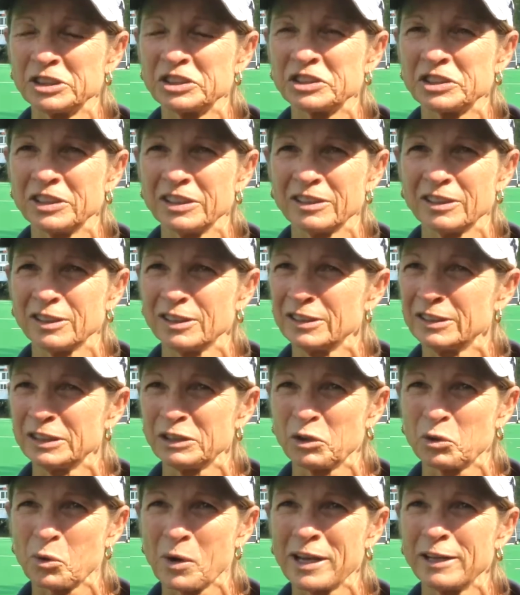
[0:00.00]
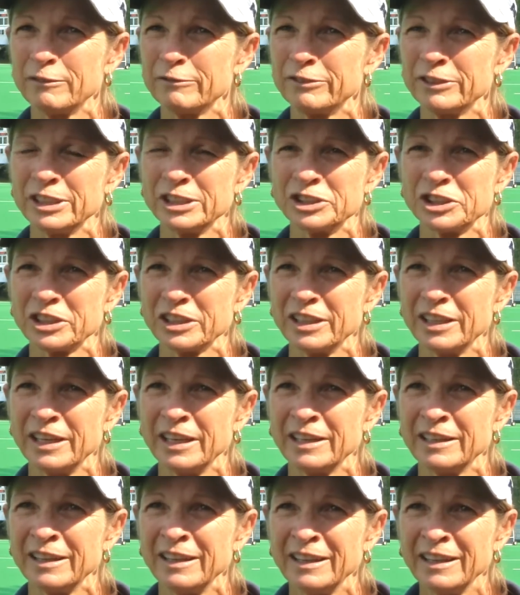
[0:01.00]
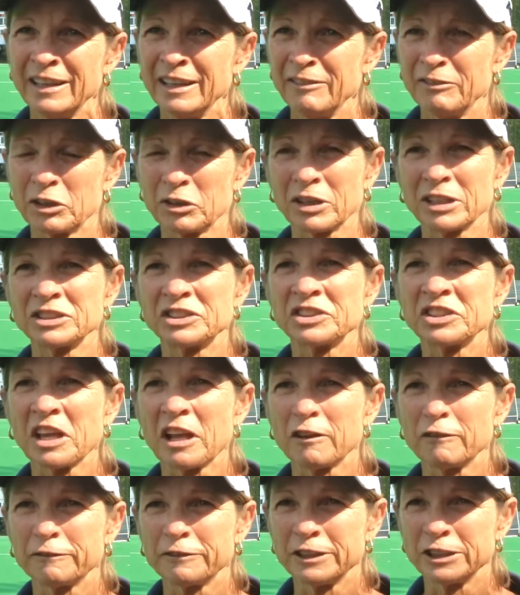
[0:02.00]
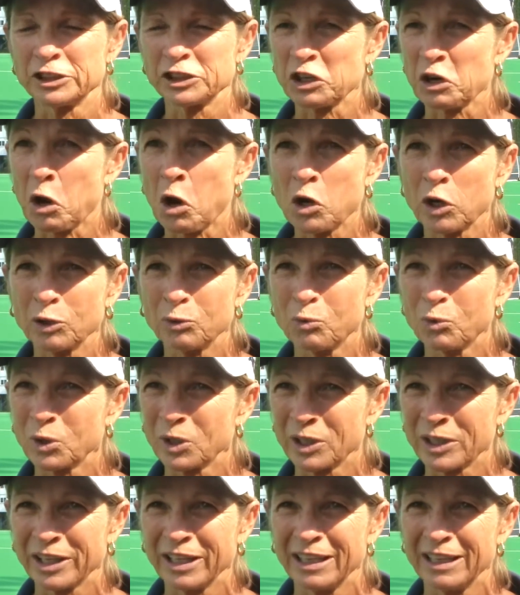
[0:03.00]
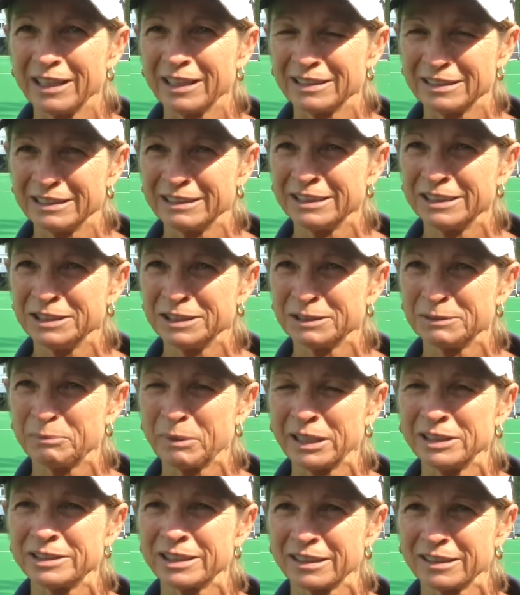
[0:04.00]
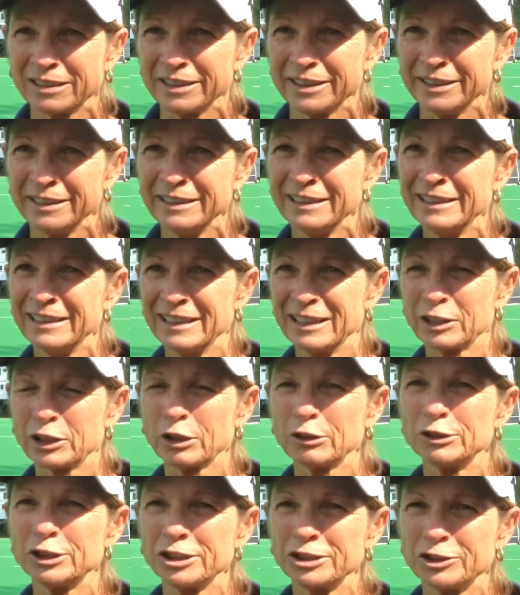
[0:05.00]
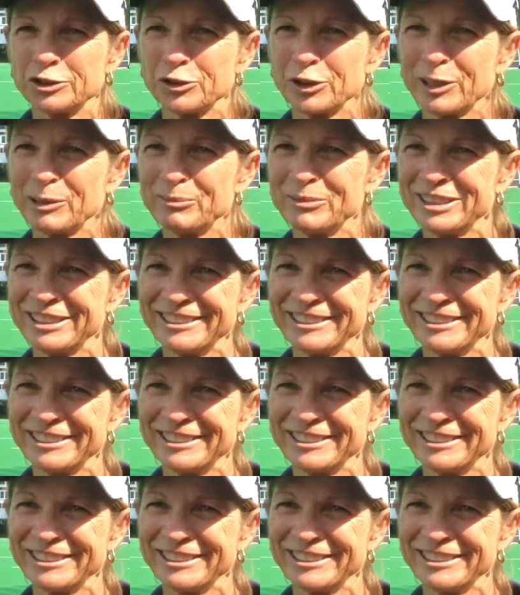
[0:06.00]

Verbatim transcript: skilled and great vision and very unselfish and hardworking. And uh, she's basically a coach's dream.